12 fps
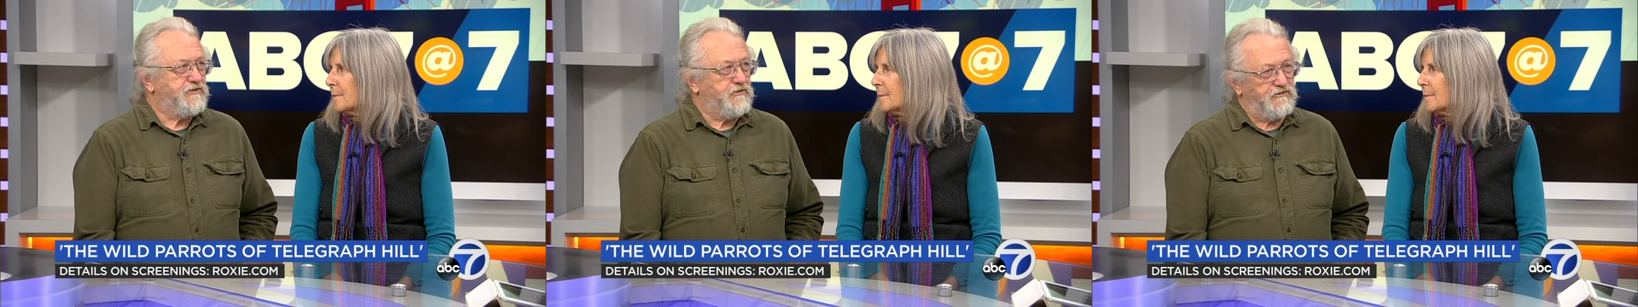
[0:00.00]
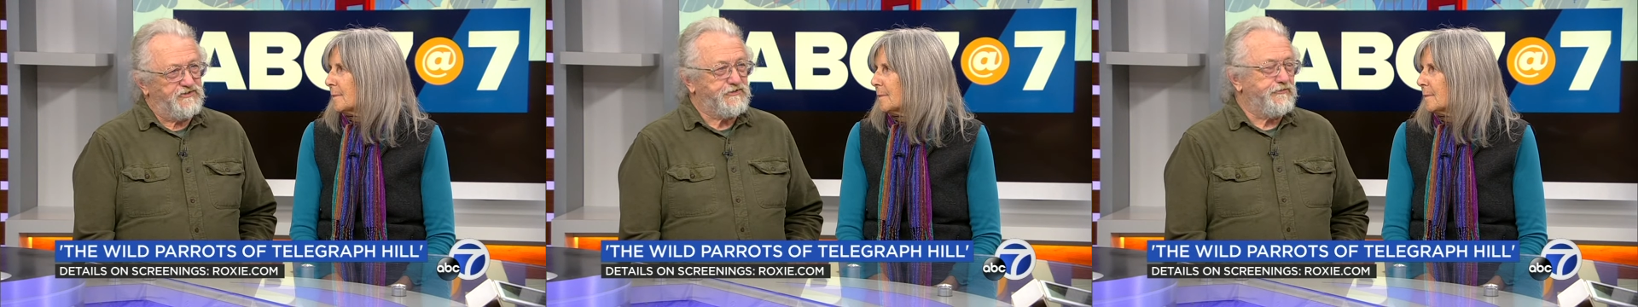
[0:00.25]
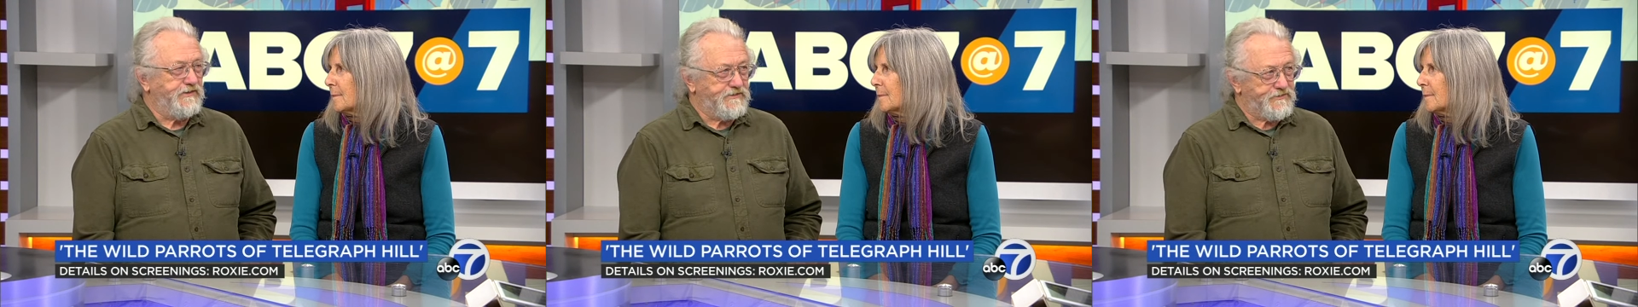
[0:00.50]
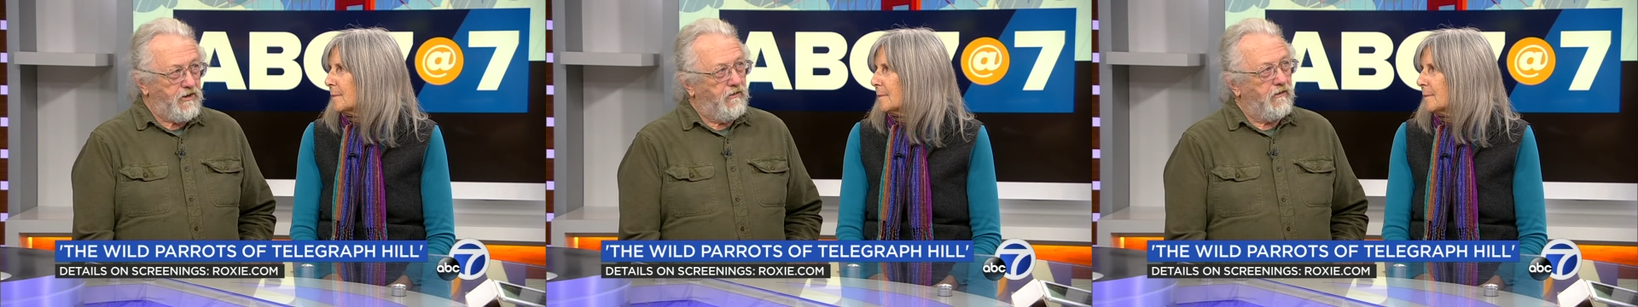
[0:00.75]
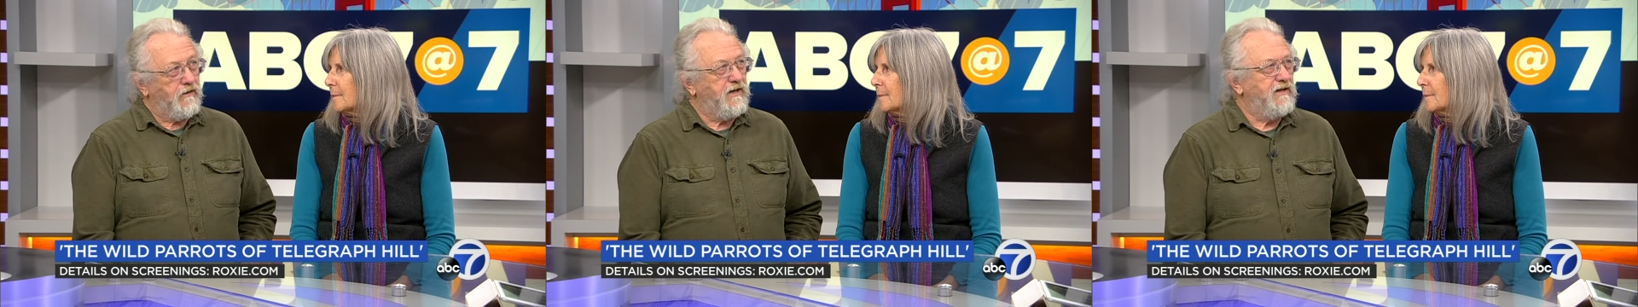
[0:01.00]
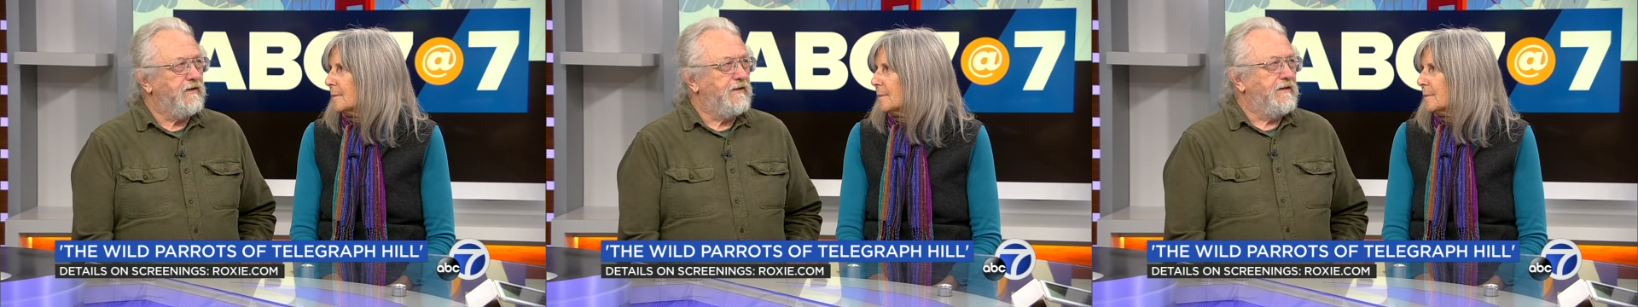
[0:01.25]
Speaker 1: It's called Street
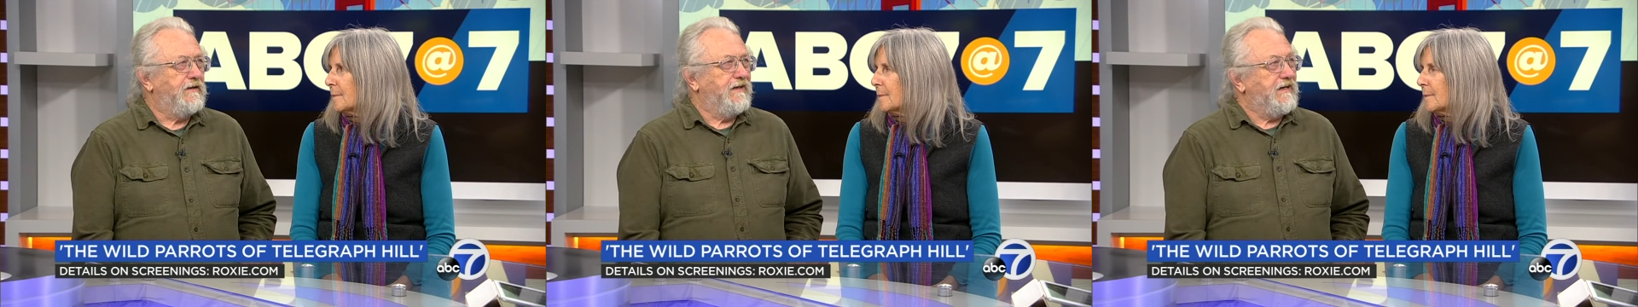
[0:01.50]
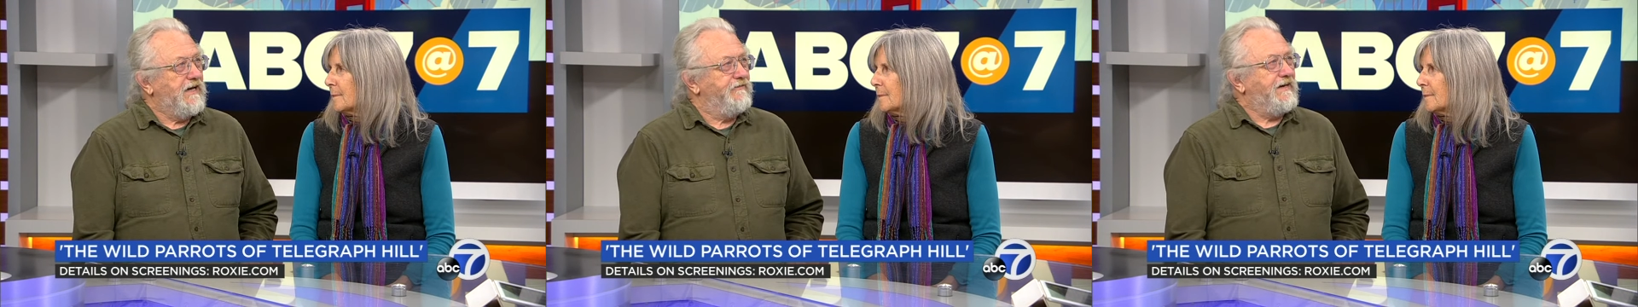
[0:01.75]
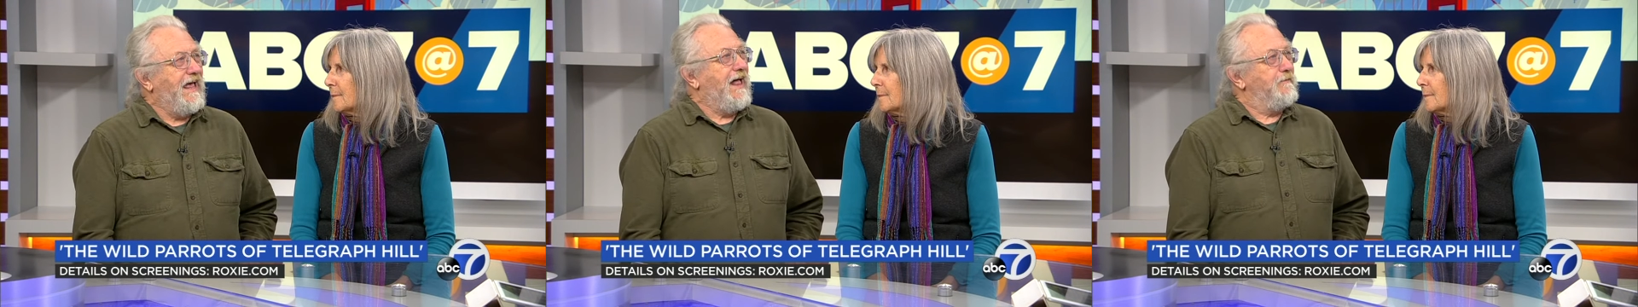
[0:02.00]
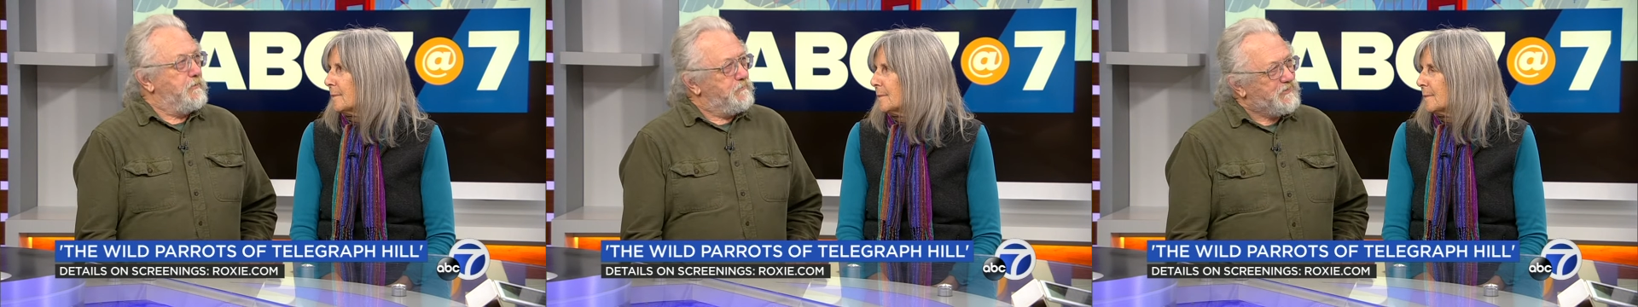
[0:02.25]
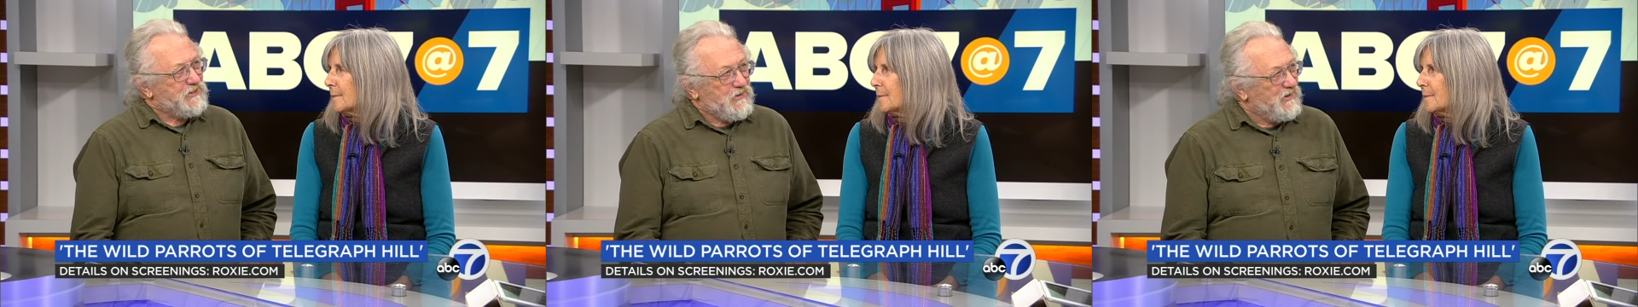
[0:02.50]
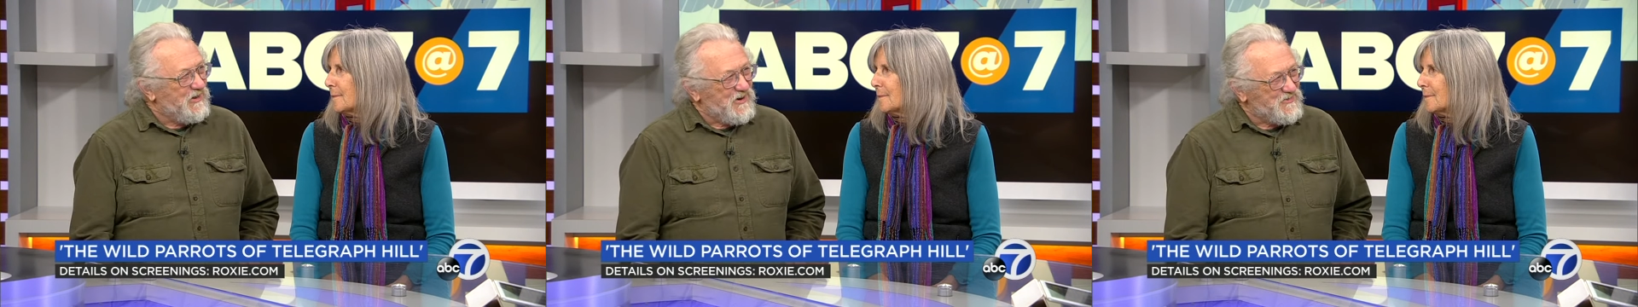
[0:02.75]
Song. And I have an album to
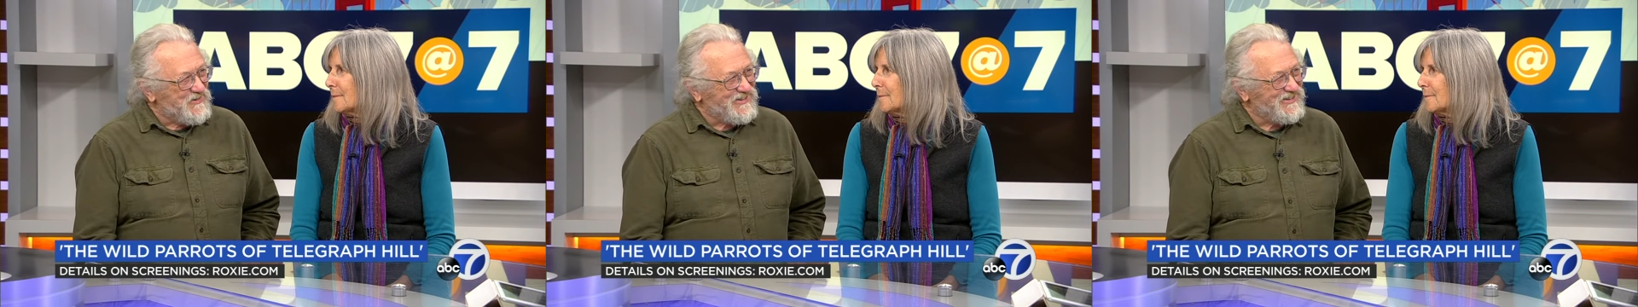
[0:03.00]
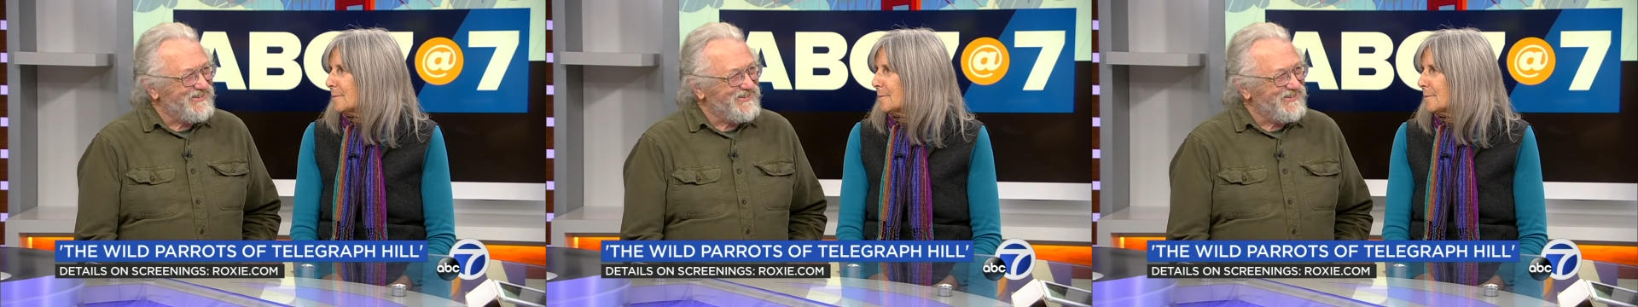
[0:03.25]
go along with